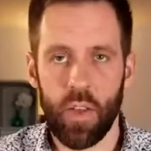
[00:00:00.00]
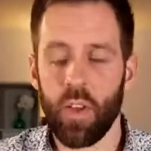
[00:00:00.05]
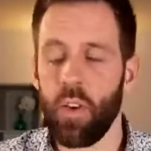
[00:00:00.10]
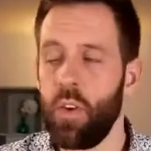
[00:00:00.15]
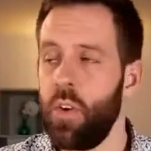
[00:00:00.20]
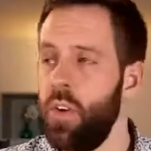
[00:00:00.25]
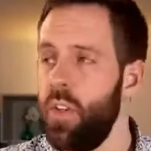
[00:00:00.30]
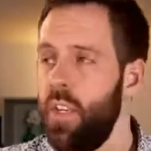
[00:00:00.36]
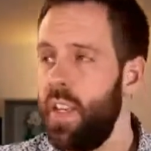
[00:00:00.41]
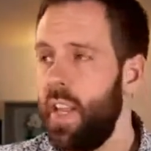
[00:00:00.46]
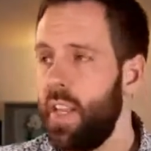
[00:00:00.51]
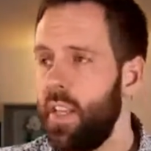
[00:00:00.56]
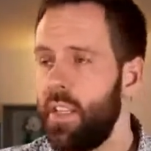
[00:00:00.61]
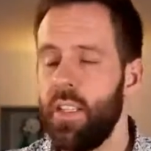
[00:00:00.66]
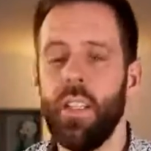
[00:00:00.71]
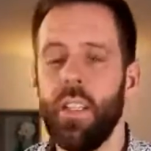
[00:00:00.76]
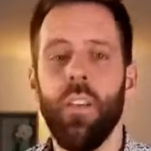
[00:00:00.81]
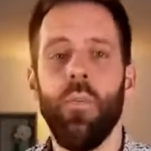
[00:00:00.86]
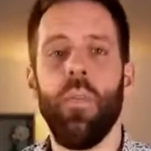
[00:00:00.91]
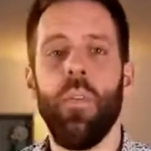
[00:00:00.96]

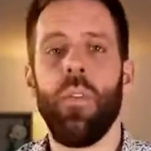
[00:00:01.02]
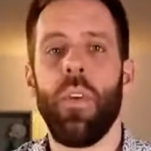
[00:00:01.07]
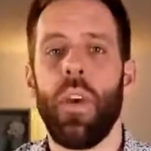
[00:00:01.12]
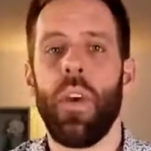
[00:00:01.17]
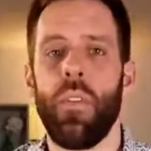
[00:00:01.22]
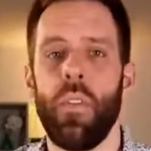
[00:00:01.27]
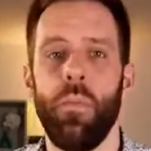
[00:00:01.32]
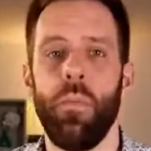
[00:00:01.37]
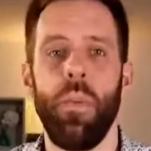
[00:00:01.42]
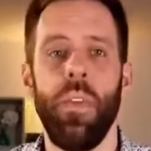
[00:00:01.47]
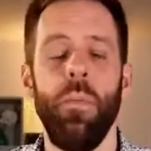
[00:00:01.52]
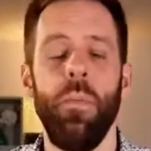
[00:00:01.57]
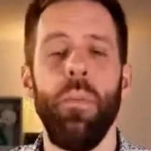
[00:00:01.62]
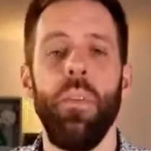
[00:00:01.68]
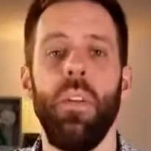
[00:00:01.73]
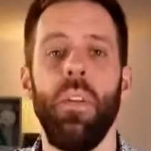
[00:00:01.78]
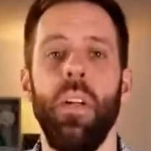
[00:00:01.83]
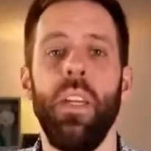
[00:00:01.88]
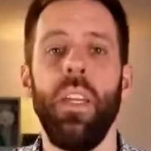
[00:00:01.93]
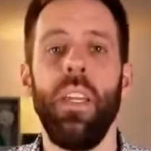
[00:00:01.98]
connecting with other
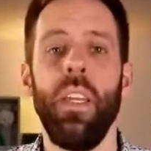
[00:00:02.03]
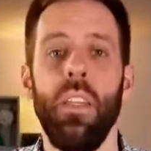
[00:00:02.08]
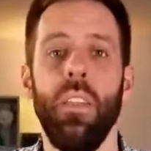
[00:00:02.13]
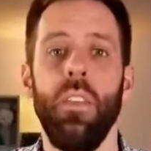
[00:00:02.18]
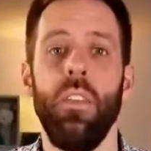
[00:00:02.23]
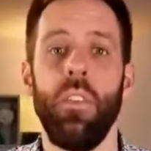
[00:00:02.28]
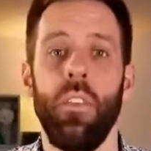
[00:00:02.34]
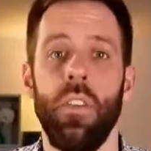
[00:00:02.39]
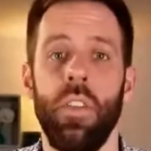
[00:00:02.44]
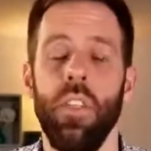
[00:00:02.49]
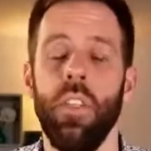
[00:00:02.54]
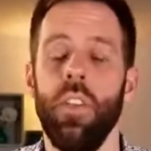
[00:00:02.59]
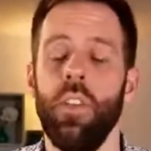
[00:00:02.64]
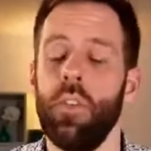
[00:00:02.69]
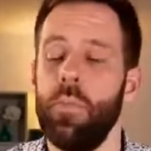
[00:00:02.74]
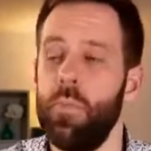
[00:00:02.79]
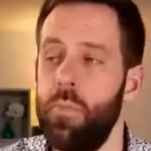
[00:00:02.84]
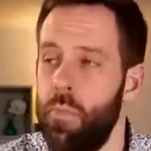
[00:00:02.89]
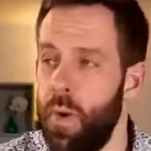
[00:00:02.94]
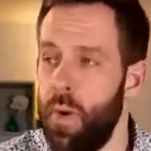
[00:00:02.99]
people in your
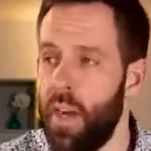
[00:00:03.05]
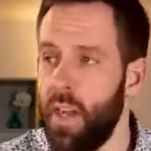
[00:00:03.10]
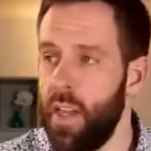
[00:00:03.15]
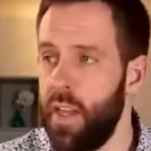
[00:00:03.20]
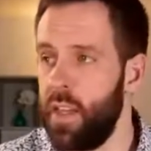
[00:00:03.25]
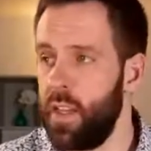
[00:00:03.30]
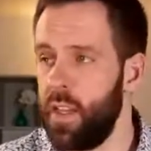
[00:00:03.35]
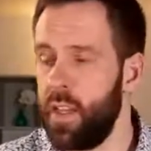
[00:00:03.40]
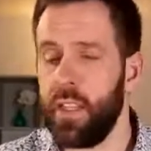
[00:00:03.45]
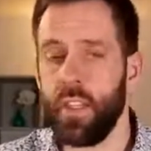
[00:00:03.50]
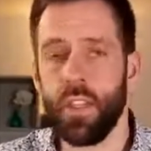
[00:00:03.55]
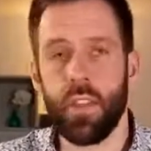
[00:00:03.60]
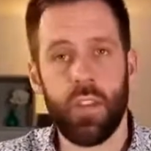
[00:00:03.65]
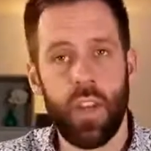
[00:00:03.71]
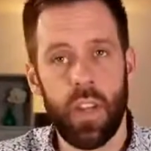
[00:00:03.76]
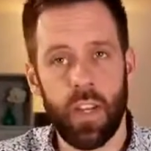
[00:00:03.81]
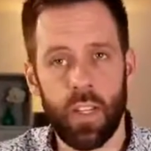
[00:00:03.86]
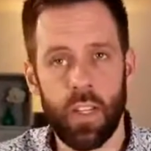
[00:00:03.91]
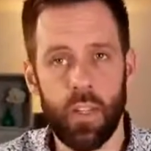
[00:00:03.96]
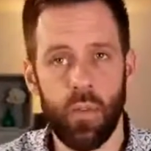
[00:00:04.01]
niche by
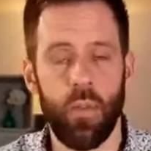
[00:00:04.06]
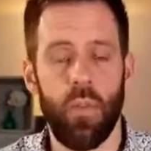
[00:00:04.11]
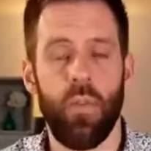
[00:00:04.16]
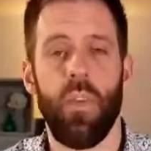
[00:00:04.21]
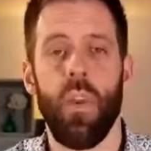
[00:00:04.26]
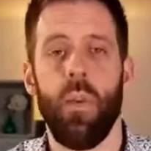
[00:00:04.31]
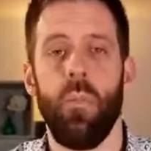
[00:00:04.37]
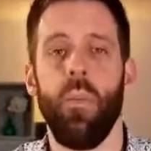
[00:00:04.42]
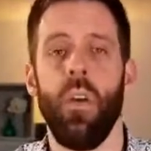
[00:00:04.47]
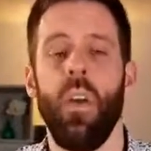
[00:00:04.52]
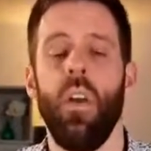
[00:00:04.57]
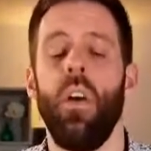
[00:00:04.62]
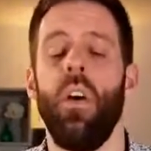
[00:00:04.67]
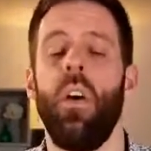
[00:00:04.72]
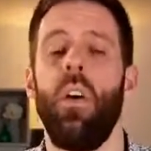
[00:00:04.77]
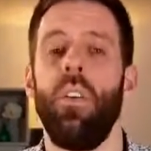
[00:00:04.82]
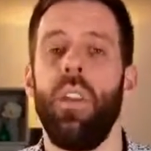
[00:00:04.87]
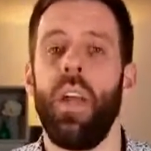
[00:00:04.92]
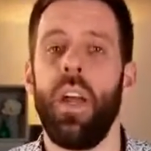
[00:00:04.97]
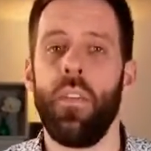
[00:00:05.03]
interacting with them
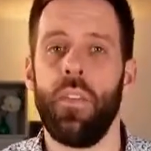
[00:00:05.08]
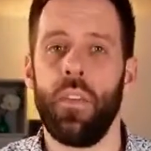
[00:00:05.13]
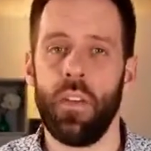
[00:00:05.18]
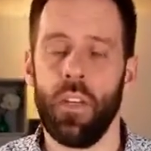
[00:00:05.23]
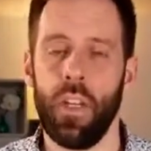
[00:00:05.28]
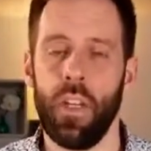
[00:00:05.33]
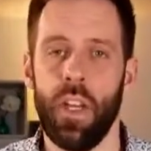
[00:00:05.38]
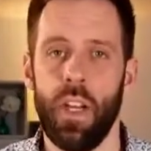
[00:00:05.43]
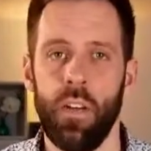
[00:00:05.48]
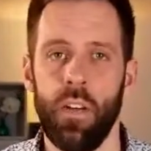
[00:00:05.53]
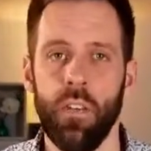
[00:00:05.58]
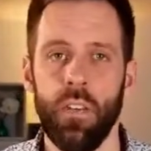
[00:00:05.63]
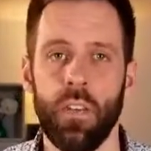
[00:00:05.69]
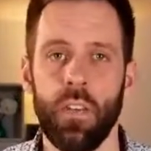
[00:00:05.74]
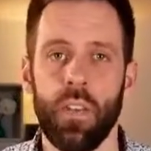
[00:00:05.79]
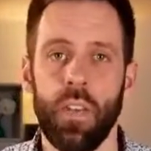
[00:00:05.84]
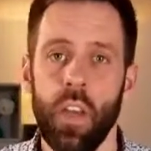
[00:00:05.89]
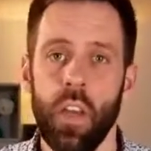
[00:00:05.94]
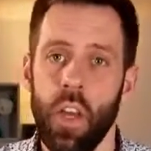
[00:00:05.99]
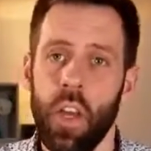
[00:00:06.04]
on other
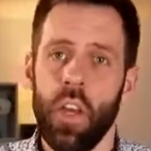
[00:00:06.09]
accounts,